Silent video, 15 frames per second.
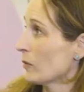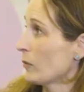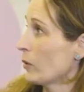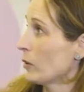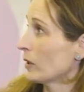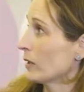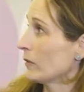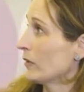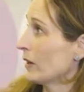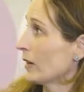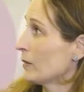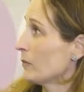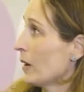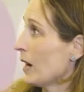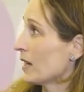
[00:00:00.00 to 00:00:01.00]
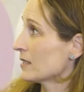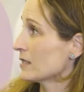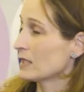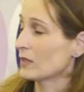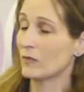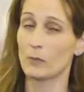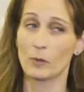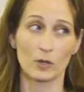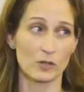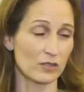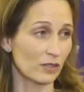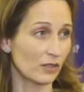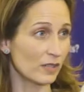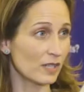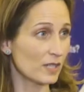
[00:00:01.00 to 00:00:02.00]
reported very positive
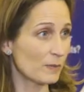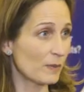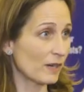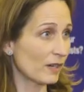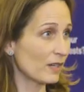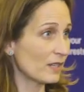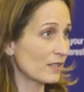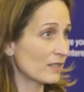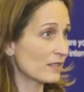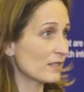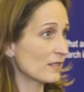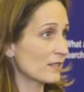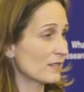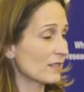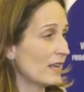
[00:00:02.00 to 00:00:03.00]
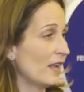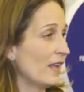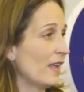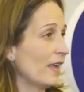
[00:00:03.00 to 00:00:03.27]
personal experiences,